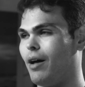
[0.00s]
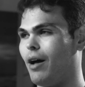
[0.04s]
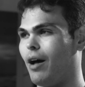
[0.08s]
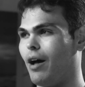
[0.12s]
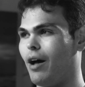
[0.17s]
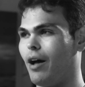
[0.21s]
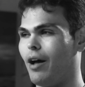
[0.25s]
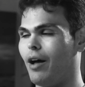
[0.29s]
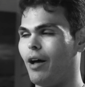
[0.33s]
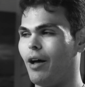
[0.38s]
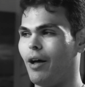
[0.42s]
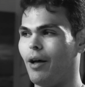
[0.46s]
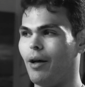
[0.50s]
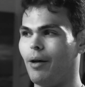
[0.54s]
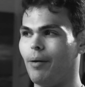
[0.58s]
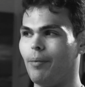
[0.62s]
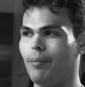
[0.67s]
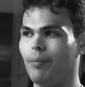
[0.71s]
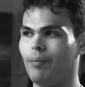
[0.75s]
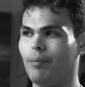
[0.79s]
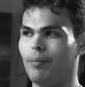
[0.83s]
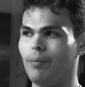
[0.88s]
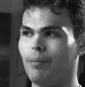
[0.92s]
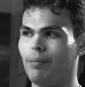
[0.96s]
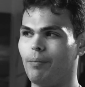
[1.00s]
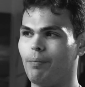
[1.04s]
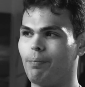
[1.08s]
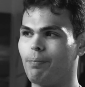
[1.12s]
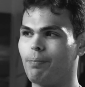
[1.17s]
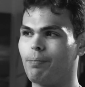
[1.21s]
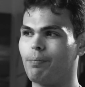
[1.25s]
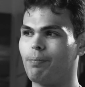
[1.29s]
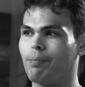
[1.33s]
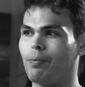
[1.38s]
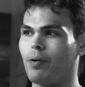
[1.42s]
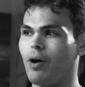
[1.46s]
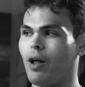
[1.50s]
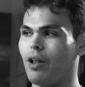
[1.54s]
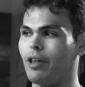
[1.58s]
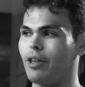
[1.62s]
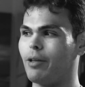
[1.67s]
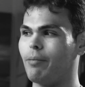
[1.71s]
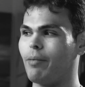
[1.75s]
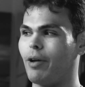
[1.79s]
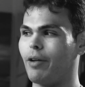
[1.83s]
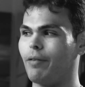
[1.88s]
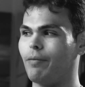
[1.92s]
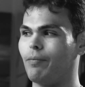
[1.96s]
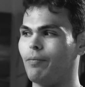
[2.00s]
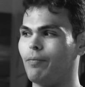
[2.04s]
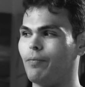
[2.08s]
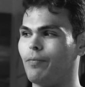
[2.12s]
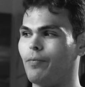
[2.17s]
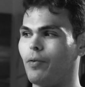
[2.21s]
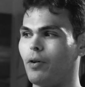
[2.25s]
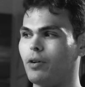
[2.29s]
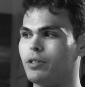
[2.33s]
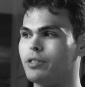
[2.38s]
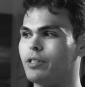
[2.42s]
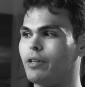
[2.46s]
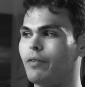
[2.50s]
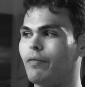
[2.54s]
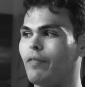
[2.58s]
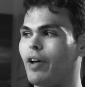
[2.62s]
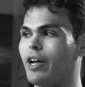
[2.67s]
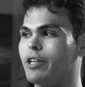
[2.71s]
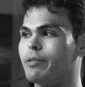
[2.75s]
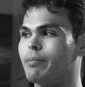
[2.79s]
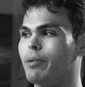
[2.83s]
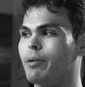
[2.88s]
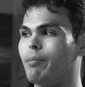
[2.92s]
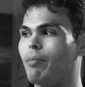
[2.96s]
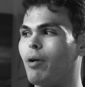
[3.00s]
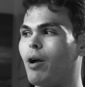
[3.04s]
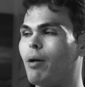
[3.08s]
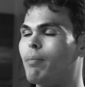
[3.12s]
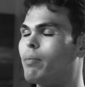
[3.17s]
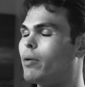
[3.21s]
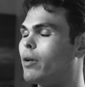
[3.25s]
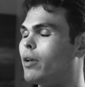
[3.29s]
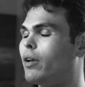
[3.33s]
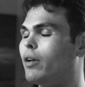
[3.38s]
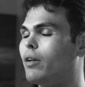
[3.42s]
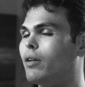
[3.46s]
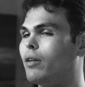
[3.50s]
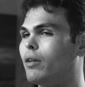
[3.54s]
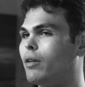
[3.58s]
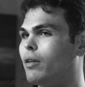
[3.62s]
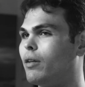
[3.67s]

Probably my first investment property.